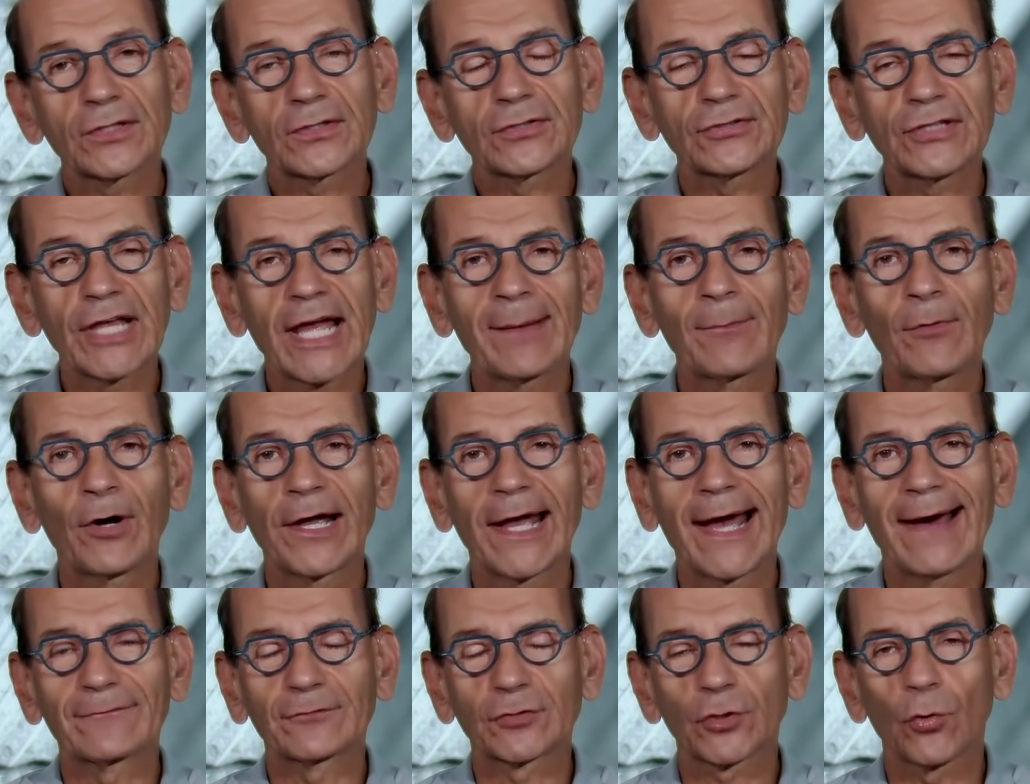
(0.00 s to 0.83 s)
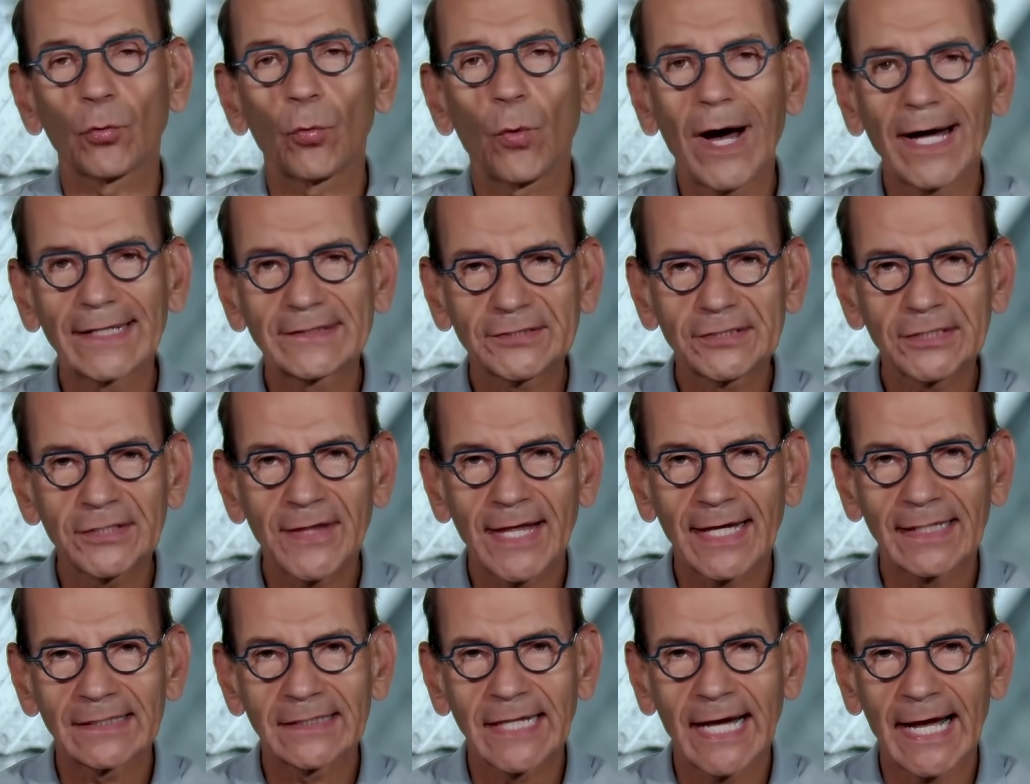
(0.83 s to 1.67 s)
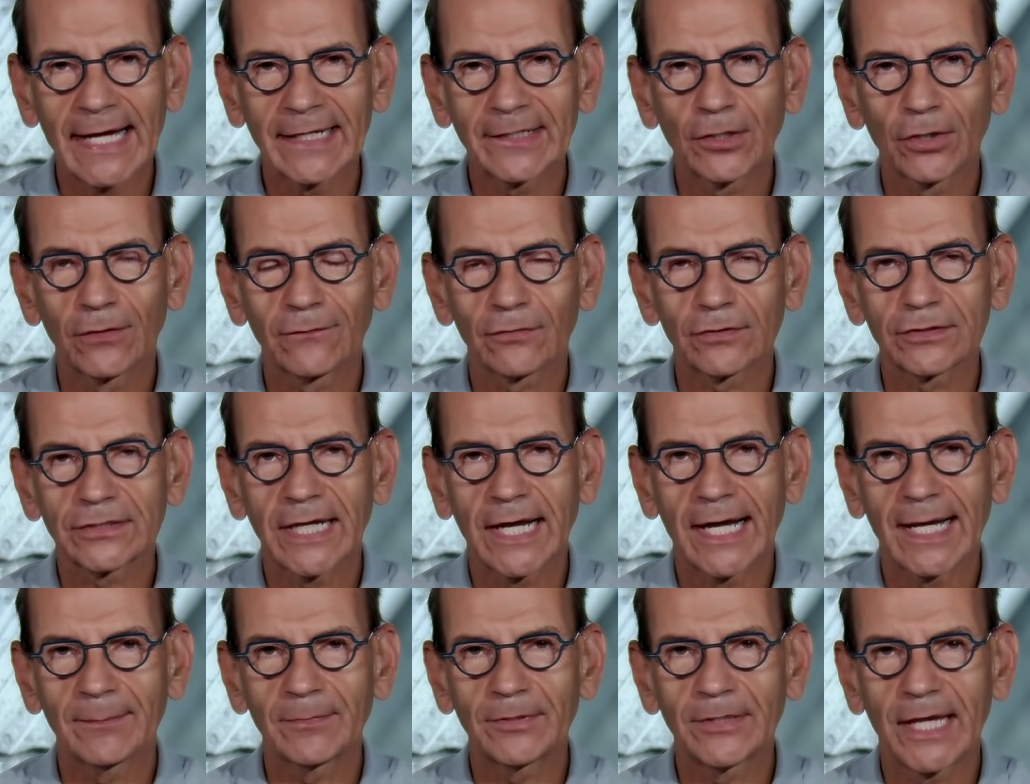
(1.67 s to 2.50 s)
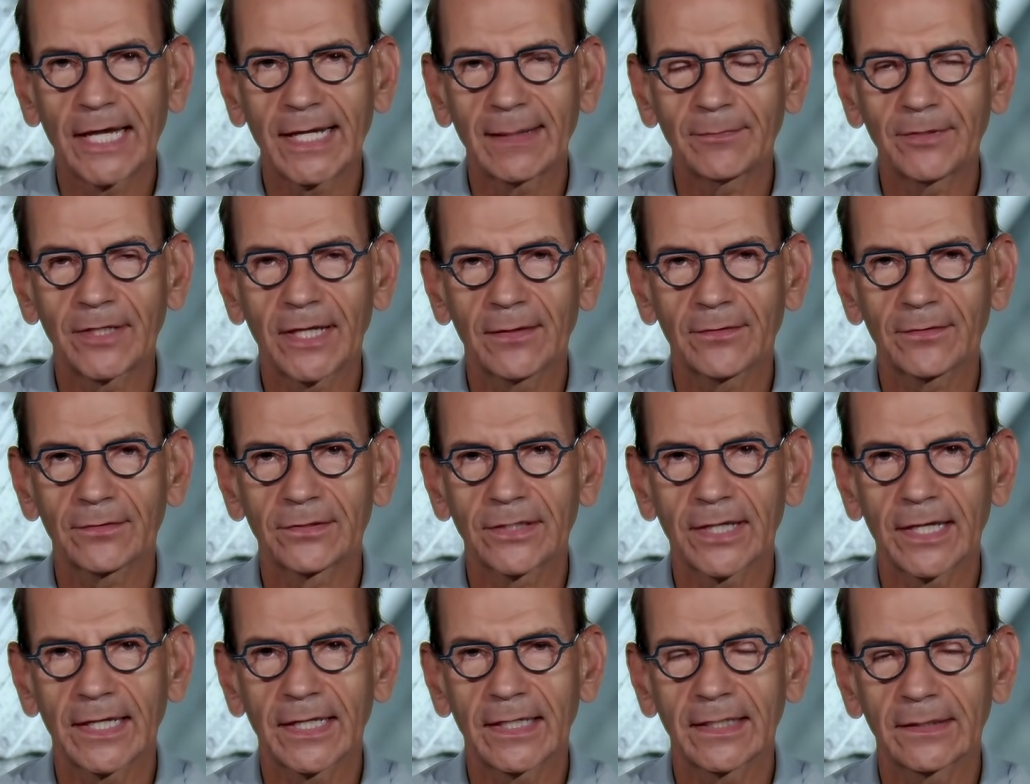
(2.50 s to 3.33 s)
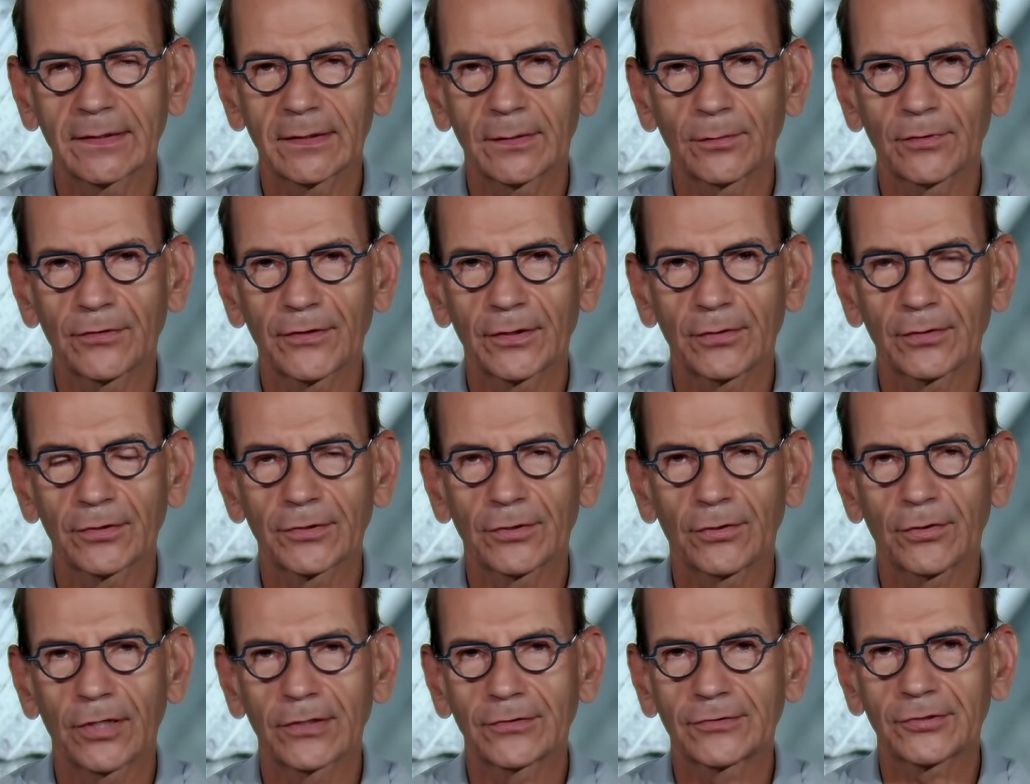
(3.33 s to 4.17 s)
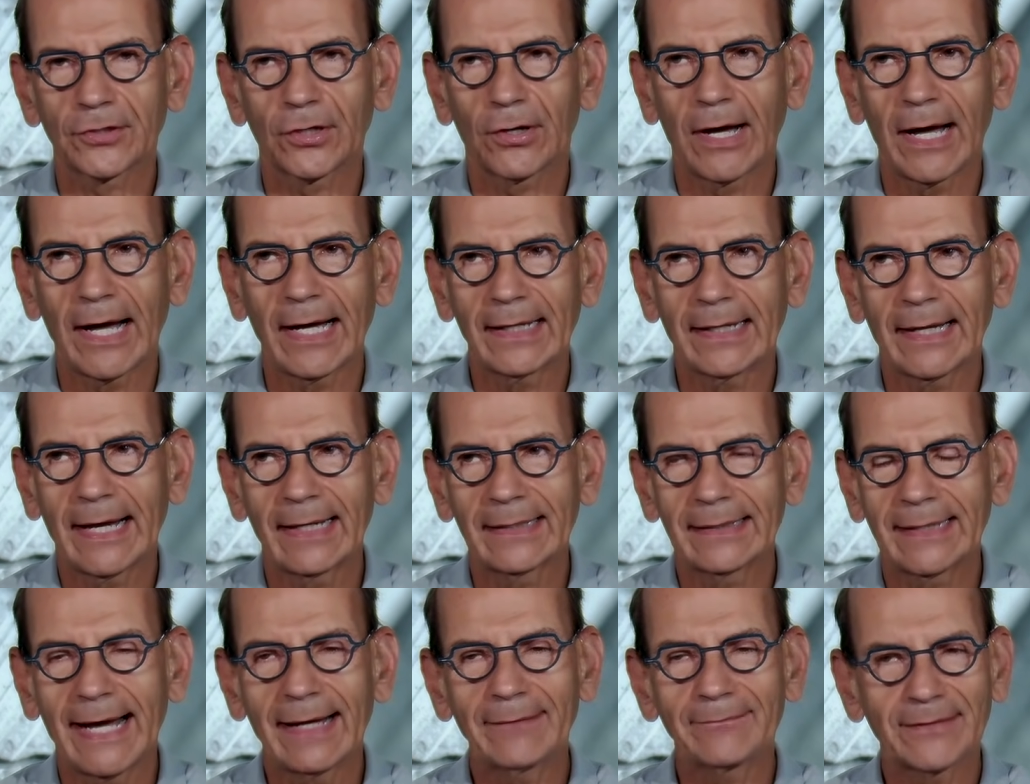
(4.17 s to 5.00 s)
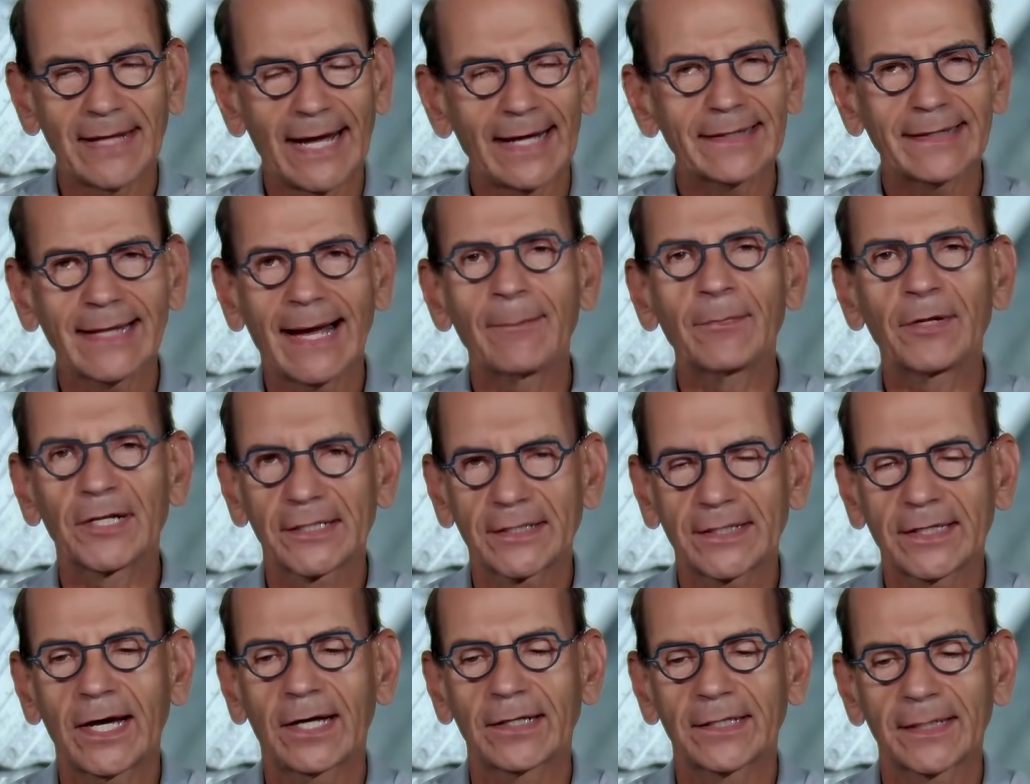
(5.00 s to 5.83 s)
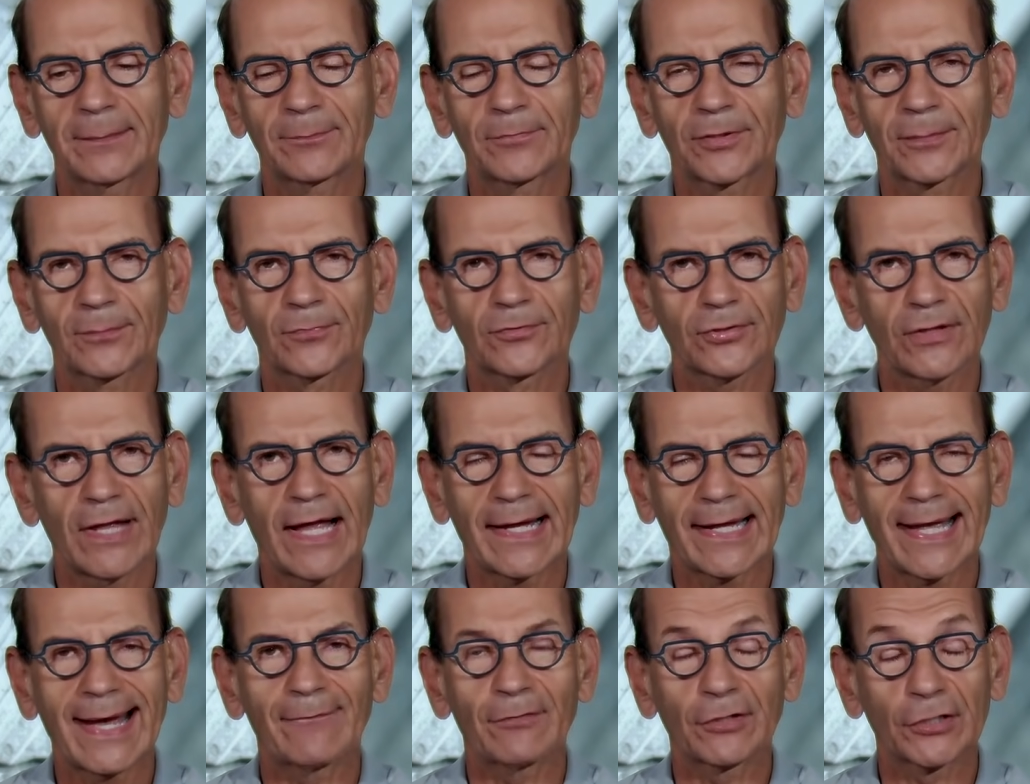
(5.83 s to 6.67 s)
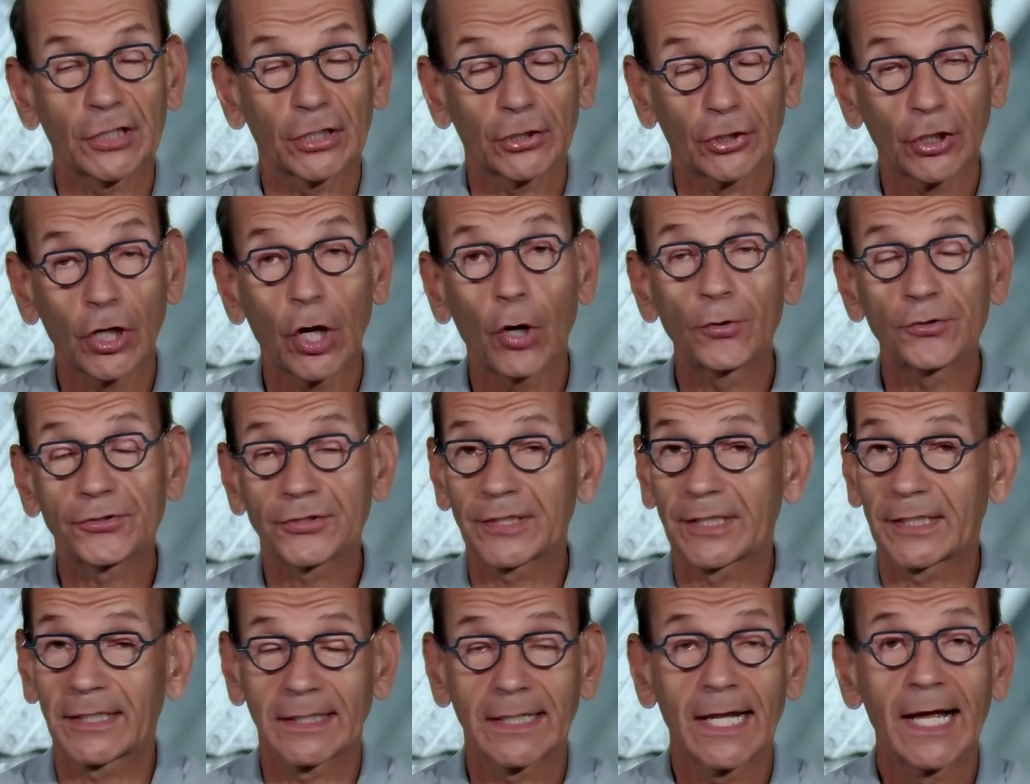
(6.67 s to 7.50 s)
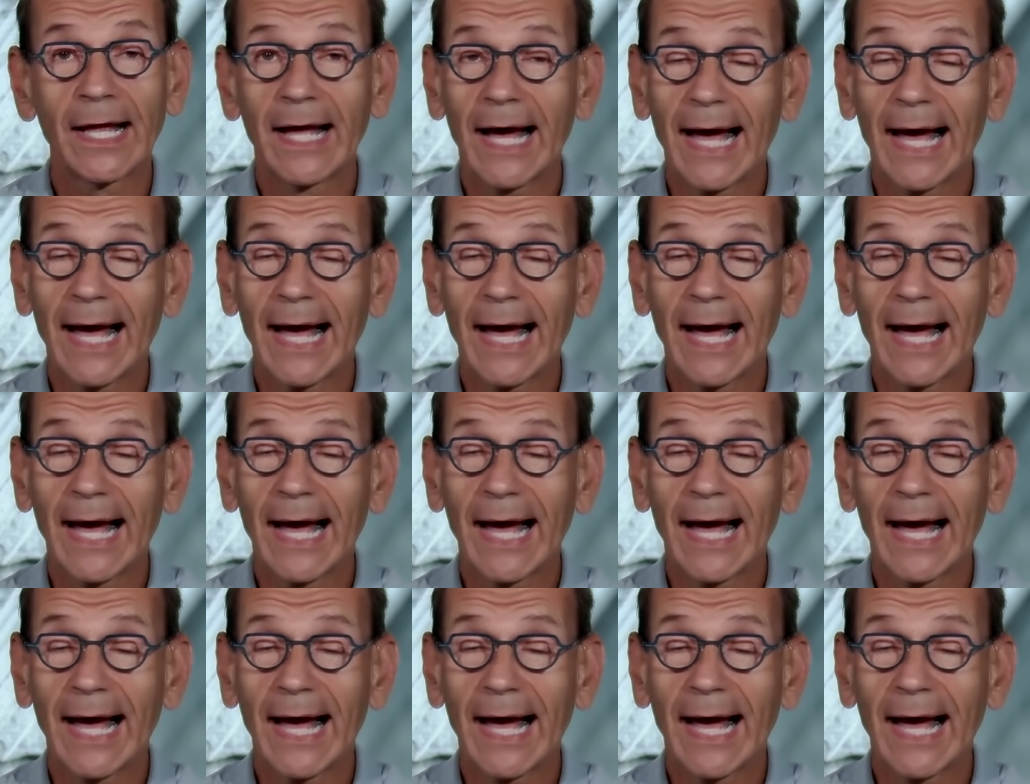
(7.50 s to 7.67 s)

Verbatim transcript: the same way after watching that nine overtime game the other day with Illinois. So I, I, I, am going to cut him some slack having to All coach right. in it.